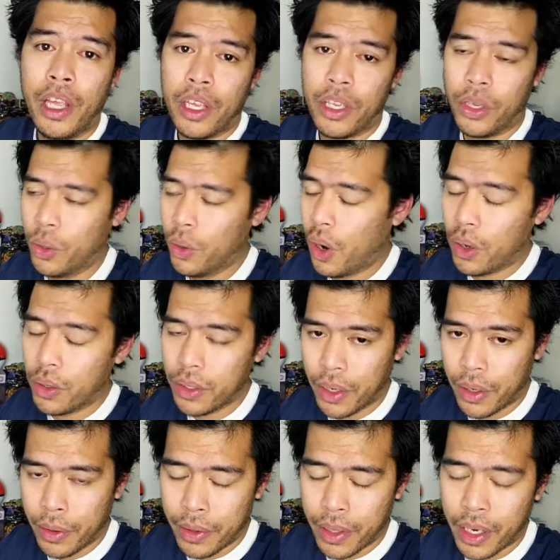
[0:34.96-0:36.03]
you all
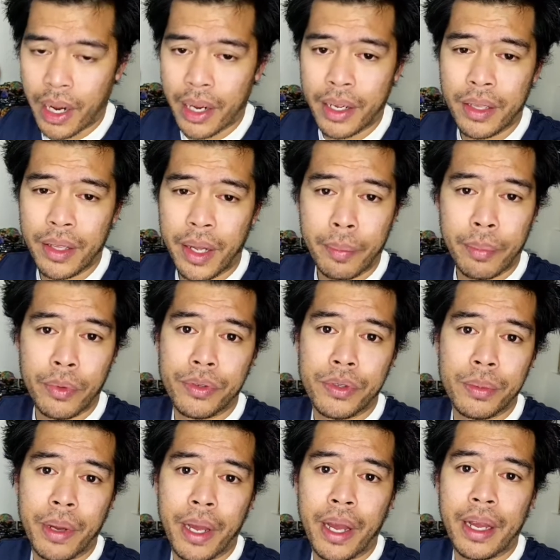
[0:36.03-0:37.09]
know that I collect booster
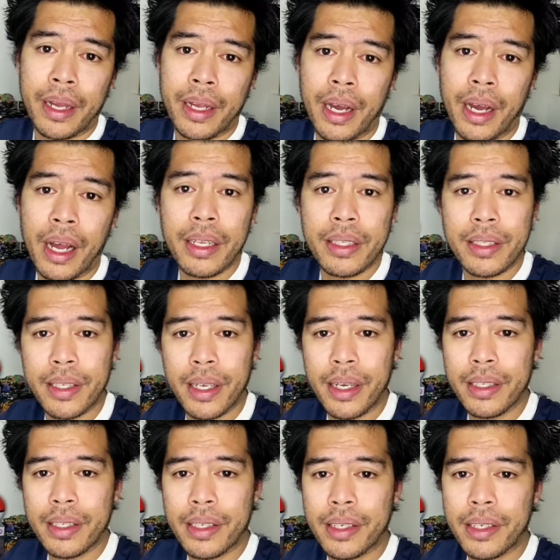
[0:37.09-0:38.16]
pack art
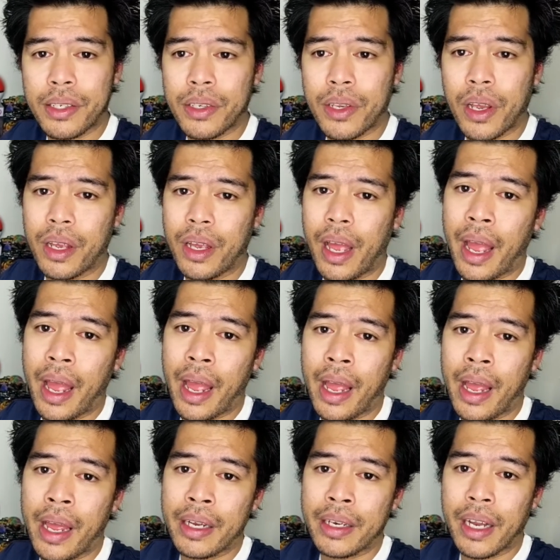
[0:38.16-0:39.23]
sets
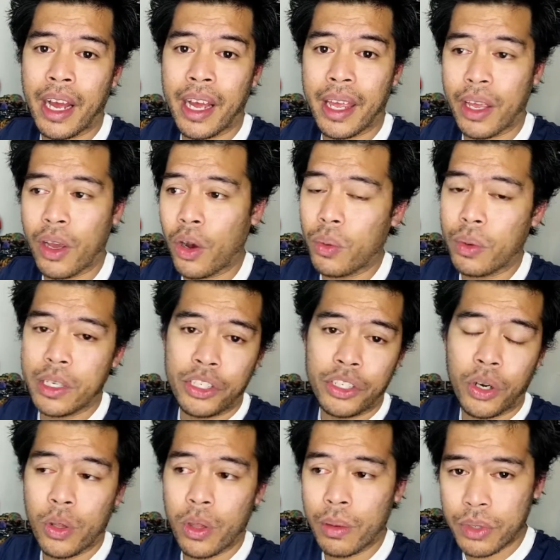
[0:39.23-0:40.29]
and I always
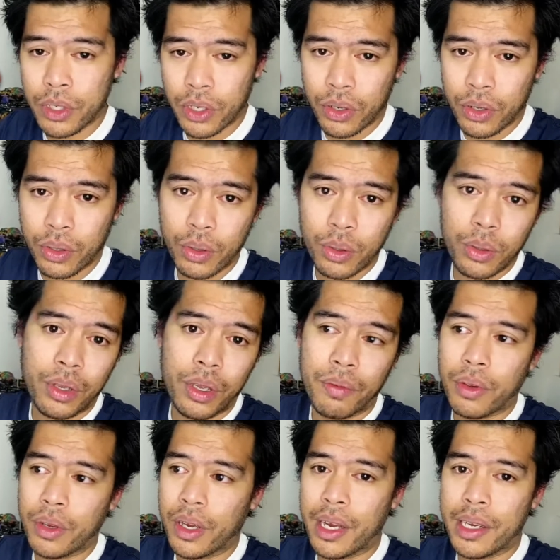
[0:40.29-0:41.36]
show them to you, give
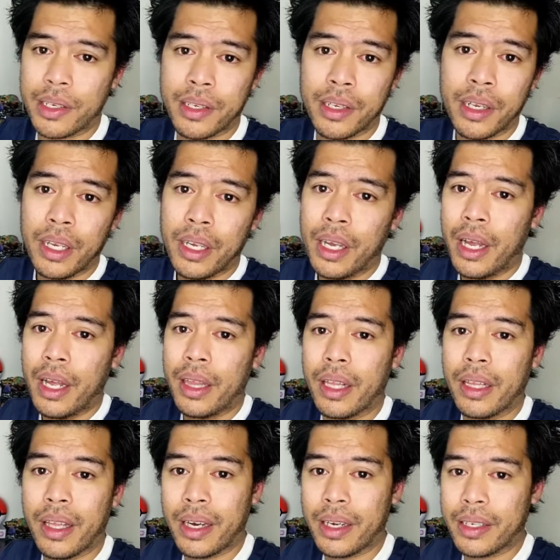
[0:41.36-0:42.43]
you guys the
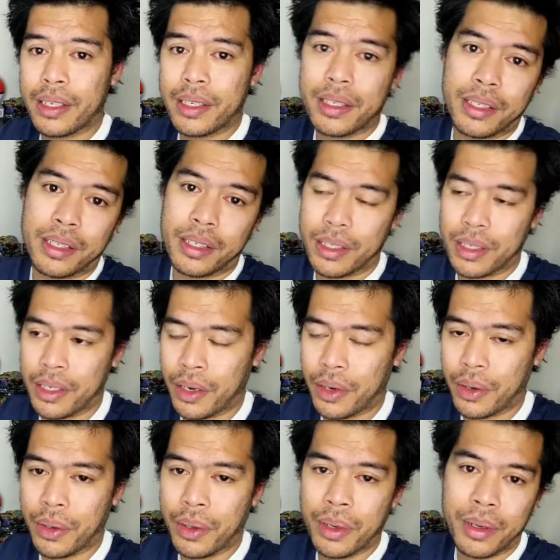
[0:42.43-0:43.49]
latest, you
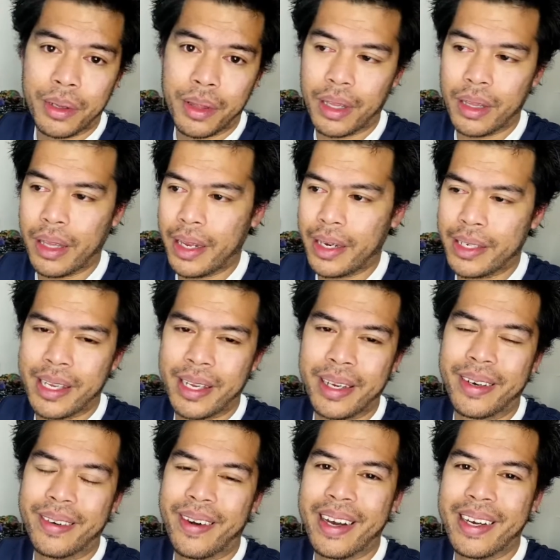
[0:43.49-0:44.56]
know, the latest and
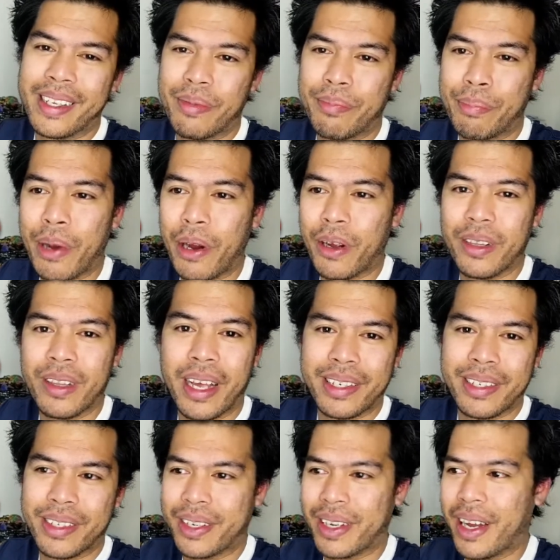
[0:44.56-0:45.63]
greatest
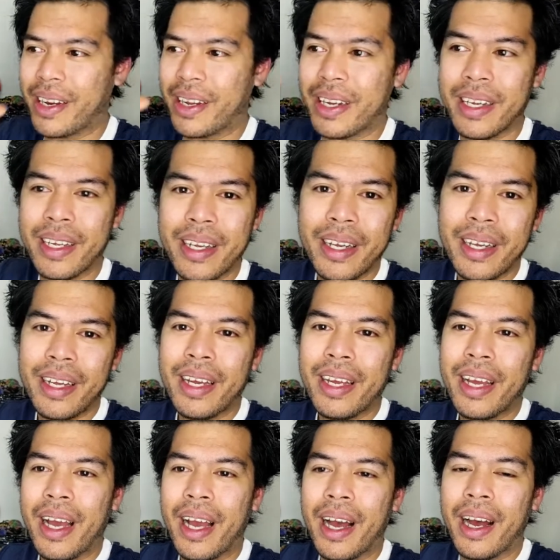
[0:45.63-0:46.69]
Pokellector kind
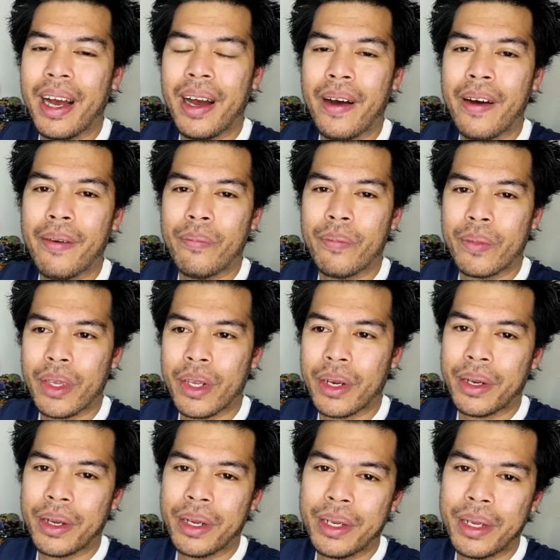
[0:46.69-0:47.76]
of, um, you
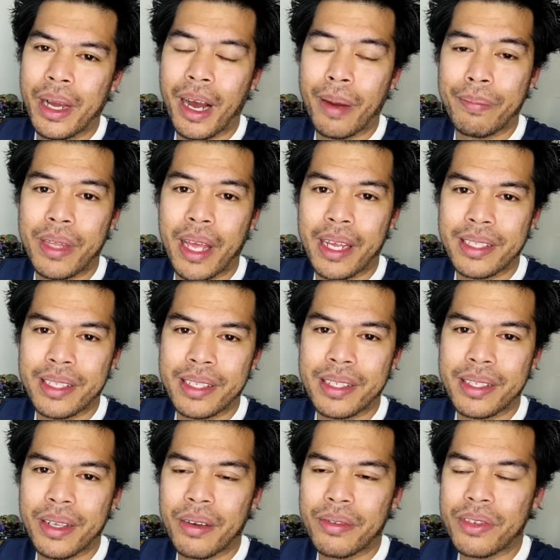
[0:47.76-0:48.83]
know, updates and
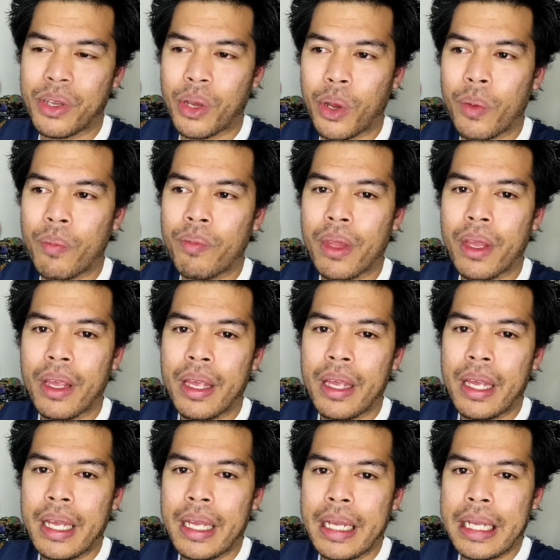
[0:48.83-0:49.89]
stuff. So,
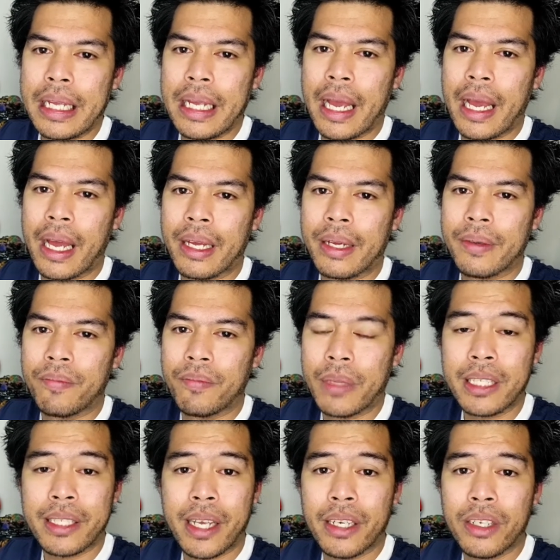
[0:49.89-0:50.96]
yeah,
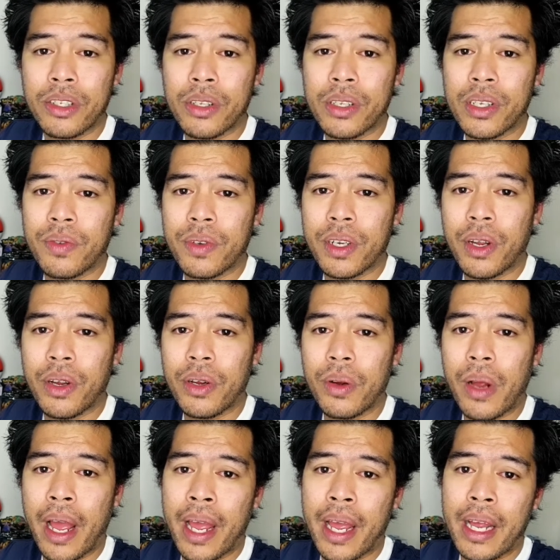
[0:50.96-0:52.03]
let's get into this video
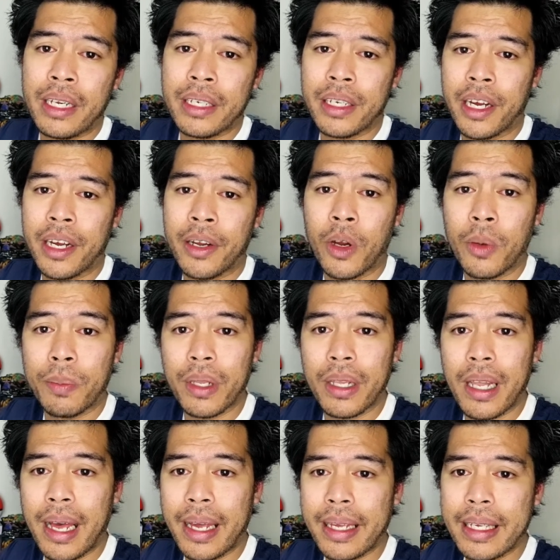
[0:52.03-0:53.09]
and I hope you
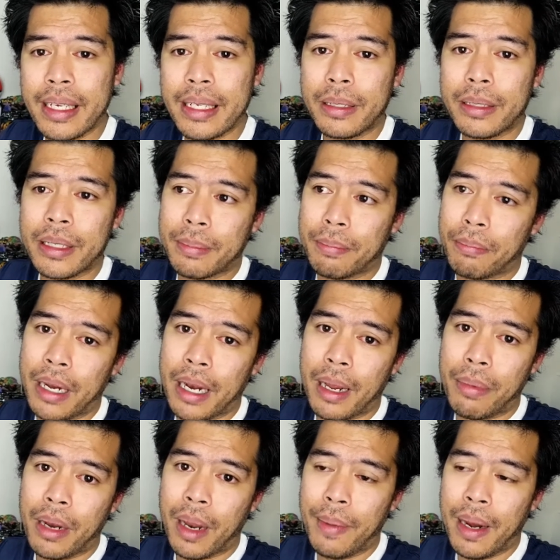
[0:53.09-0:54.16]
like it. Blah,
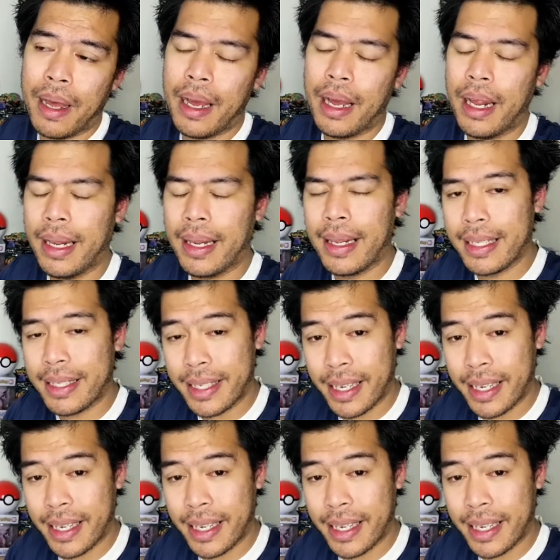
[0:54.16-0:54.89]
blah, blah. Let's